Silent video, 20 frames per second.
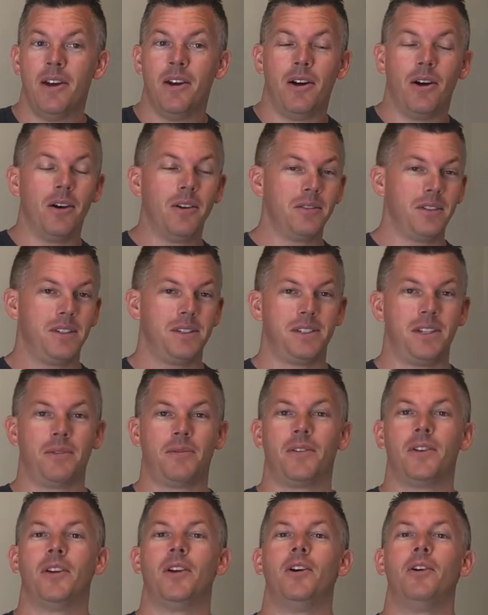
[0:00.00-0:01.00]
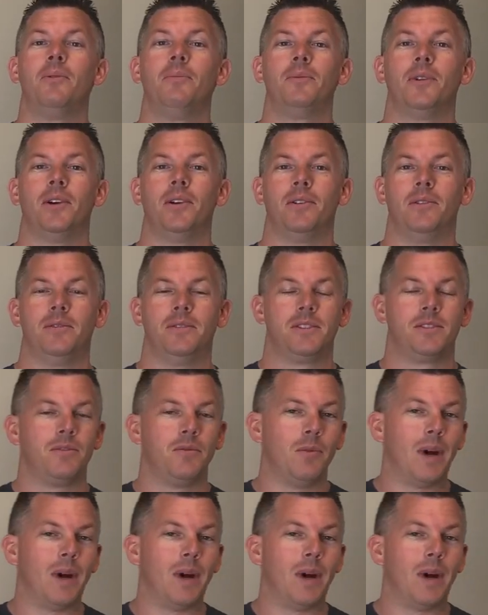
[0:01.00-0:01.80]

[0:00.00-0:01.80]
all these different ohm loads.